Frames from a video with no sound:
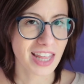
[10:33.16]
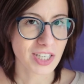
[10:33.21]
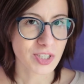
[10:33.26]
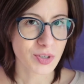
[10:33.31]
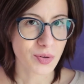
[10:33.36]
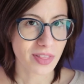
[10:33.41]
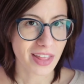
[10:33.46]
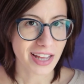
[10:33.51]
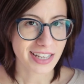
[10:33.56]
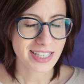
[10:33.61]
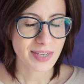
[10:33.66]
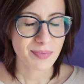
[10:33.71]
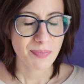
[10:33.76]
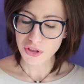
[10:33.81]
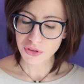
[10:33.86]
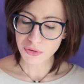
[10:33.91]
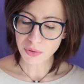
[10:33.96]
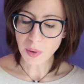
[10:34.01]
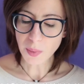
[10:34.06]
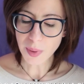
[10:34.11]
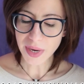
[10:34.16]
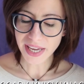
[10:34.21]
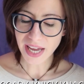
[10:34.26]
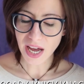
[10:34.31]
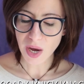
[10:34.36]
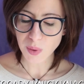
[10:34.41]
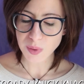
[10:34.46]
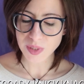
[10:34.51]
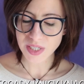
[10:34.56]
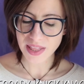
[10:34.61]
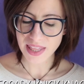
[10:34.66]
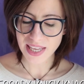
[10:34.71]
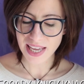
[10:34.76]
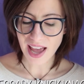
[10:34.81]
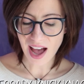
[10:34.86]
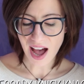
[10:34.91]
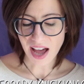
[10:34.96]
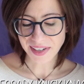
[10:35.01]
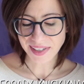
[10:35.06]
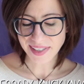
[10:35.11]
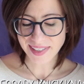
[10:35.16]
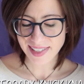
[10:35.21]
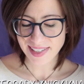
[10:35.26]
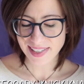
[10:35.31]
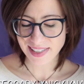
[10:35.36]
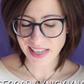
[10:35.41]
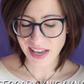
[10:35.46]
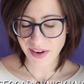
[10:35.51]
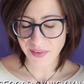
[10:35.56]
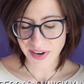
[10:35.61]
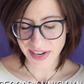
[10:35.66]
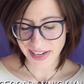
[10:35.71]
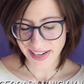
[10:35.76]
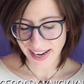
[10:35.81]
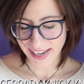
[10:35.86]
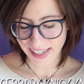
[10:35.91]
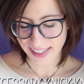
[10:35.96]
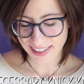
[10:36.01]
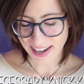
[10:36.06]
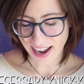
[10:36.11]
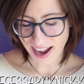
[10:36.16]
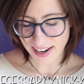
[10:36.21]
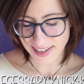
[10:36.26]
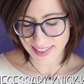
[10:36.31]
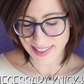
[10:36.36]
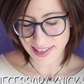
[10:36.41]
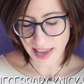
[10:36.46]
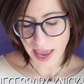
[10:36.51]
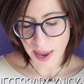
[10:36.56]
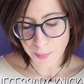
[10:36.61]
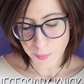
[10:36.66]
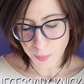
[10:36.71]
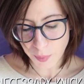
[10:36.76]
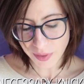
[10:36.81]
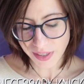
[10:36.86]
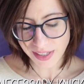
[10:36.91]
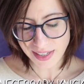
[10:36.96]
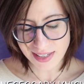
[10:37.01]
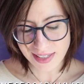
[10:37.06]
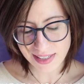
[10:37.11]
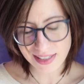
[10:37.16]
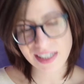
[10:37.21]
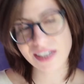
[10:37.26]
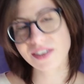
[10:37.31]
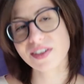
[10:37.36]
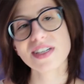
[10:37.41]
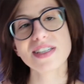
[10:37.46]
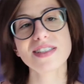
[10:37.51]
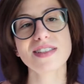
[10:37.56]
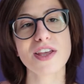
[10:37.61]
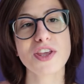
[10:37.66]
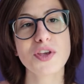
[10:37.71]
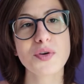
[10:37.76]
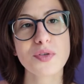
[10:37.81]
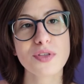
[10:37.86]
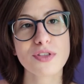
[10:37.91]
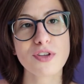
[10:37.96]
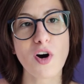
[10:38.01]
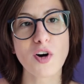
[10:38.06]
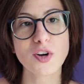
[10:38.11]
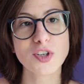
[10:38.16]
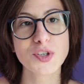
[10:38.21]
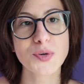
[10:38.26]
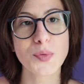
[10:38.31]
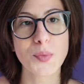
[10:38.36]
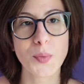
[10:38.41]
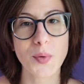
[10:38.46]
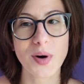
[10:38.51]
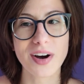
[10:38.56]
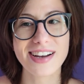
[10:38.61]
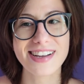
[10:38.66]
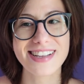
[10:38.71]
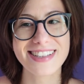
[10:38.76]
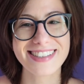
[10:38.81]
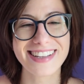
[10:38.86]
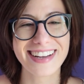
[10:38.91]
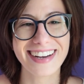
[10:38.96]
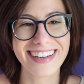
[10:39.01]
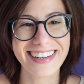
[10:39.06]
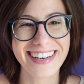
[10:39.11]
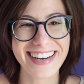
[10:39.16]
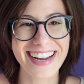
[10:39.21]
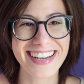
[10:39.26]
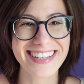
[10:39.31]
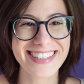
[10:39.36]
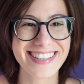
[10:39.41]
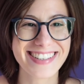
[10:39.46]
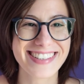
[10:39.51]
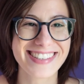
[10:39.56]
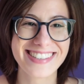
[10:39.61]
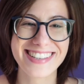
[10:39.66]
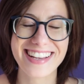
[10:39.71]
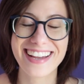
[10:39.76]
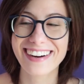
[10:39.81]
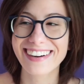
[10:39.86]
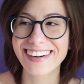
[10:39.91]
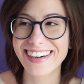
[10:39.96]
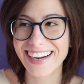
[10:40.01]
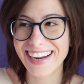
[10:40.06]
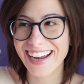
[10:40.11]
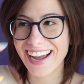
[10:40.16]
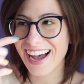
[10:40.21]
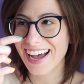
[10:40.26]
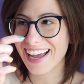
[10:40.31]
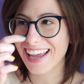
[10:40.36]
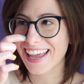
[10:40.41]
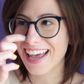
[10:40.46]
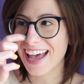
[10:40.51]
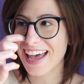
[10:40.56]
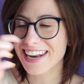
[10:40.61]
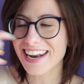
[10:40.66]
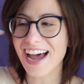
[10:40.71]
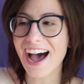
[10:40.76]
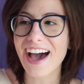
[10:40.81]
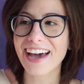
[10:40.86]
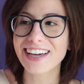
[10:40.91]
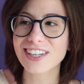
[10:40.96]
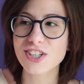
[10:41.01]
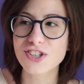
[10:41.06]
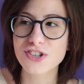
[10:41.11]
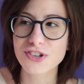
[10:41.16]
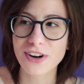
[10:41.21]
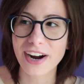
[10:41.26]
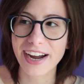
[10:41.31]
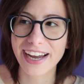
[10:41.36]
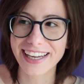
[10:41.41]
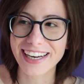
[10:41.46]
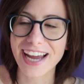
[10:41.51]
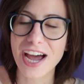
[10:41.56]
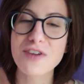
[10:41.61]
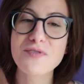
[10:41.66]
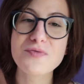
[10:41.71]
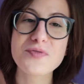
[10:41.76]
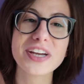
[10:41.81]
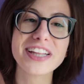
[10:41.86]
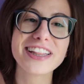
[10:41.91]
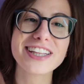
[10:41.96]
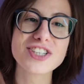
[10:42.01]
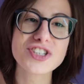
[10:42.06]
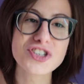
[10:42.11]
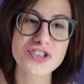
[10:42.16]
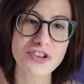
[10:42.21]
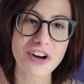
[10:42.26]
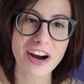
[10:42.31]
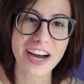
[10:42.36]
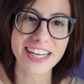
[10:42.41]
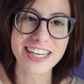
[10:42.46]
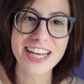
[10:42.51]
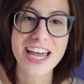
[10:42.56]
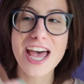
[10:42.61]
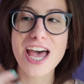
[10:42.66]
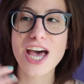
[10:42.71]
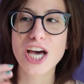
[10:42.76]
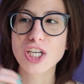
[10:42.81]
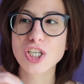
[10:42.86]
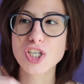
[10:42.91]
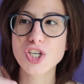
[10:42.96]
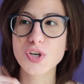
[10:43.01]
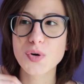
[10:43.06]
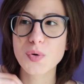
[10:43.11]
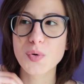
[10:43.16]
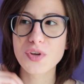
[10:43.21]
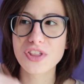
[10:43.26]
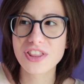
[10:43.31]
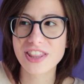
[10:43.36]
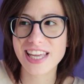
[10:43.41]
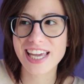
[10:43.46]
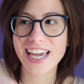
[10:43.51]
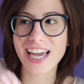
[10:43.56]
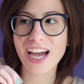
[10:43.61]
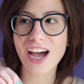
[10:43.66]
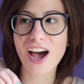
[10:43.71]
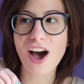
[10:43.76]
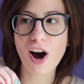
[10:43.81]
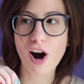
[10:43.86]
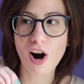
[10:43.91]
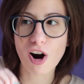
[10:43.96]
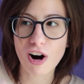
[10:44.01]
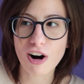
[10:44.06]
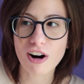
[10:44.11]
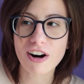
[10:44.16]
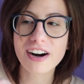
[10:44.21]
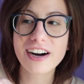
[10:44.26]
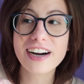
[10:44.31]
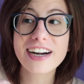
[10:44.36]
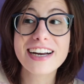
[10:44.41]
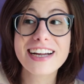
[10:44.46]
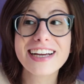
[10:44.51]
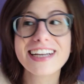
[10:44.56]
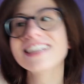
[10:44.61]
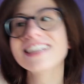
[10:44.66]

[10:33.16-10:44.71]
on that. Throwing out the unnecessary knickknacks, a book in a series you thought was unnecessary. Again, I really tried to think hard